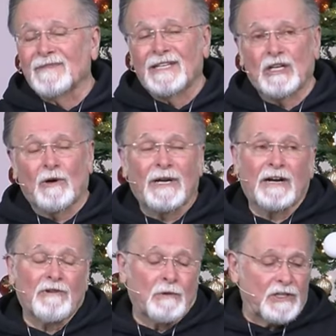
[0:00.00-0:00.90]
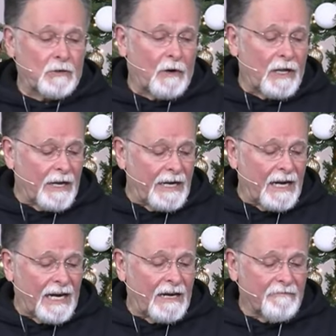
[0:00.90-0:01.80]
You know, and every once in a while I,
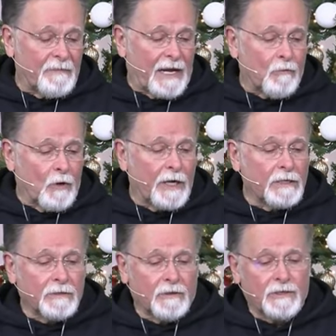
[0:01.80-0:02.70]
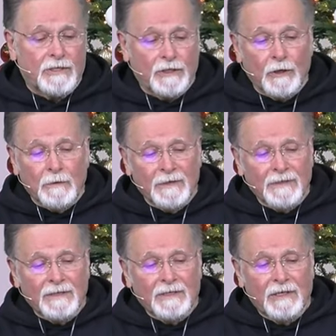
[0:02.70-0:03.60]
I have met one or two.
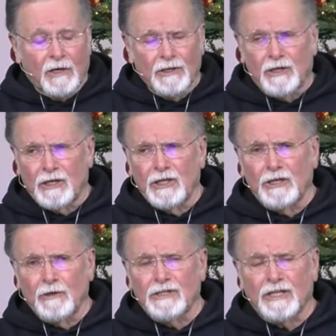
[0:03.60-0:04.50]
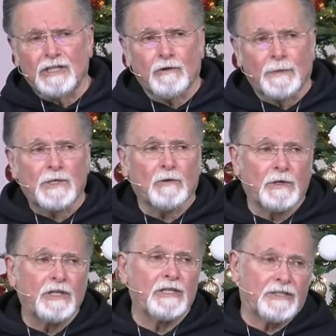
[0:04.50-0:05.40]
You know, you should use this scripture
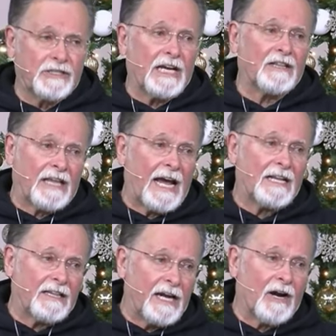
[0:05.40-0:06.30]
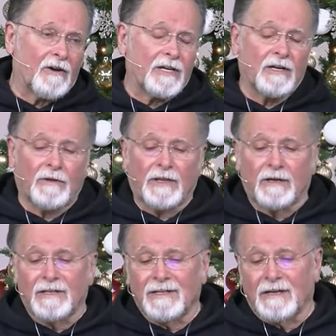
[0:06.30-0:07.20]
when you said that there. You know,
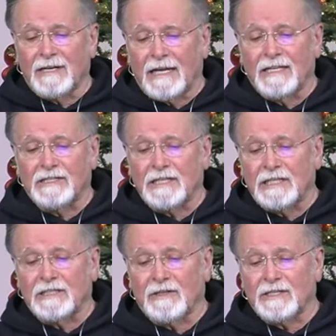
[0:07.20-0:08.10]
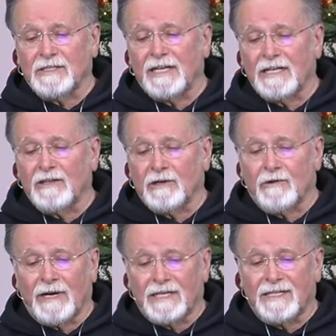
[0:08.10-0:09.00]
they're, they're not listening to the study, they're
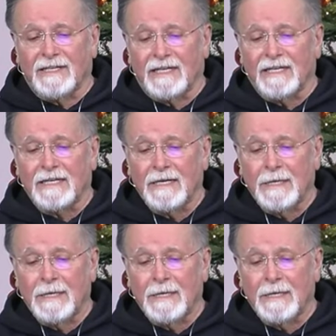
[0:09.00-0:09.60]
correcting it.